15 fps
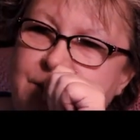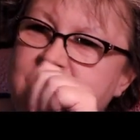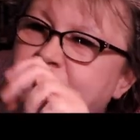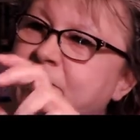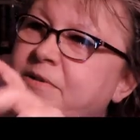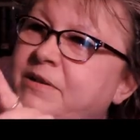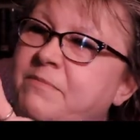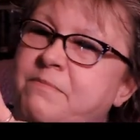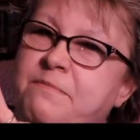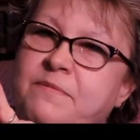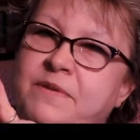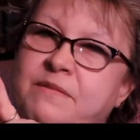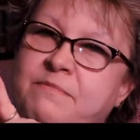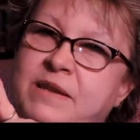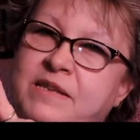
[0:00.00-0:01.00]
This book
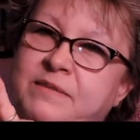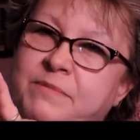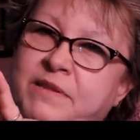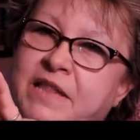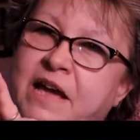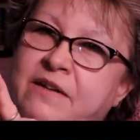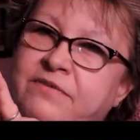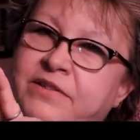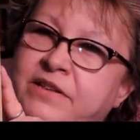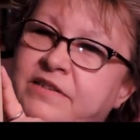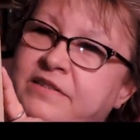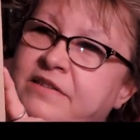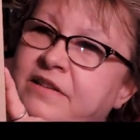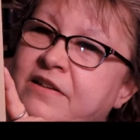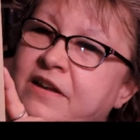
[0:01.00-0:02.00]
makes me laugh
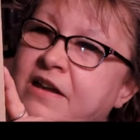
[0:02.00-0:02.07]
because